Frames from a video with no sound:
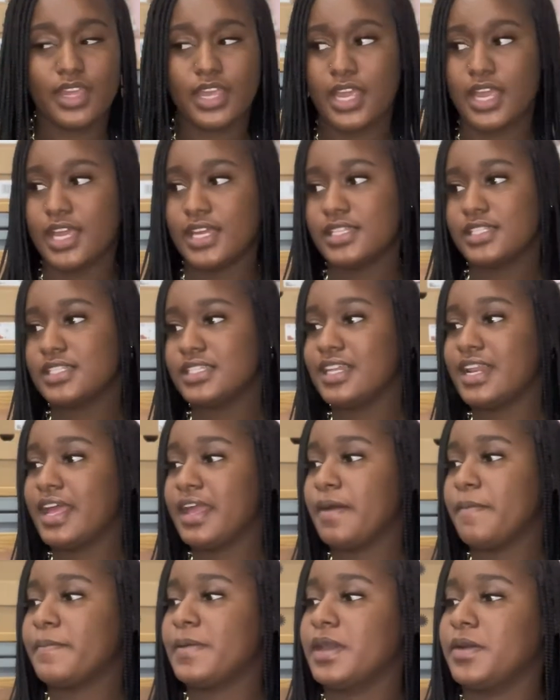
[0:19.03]
and
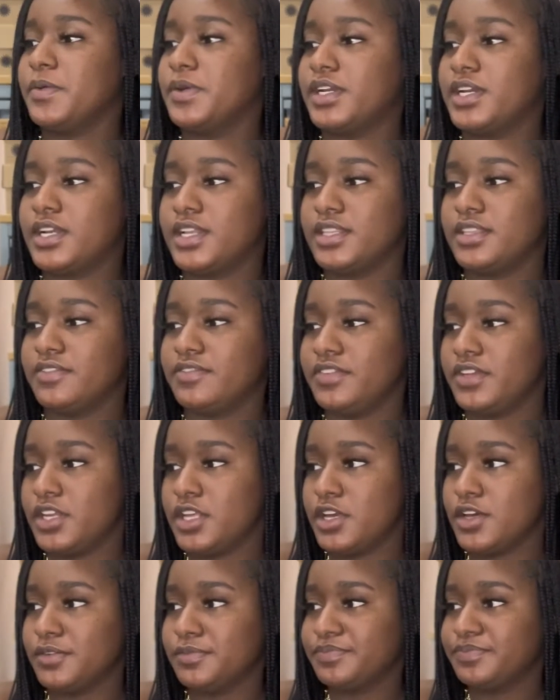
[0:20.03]
today I'm back with another
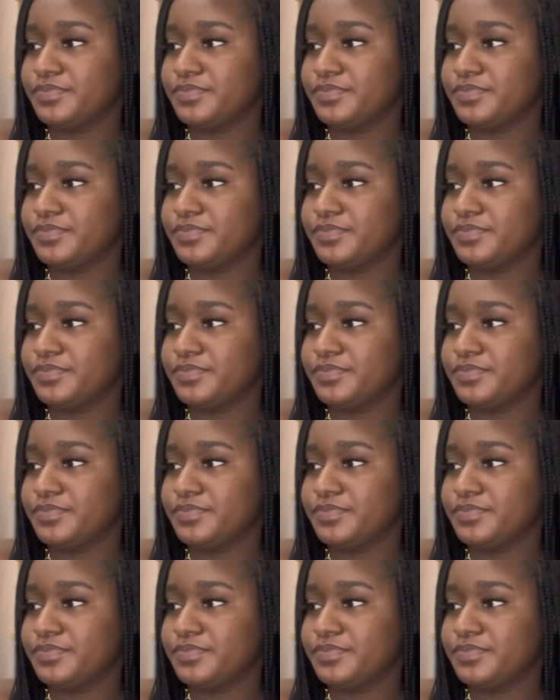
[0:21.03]
video.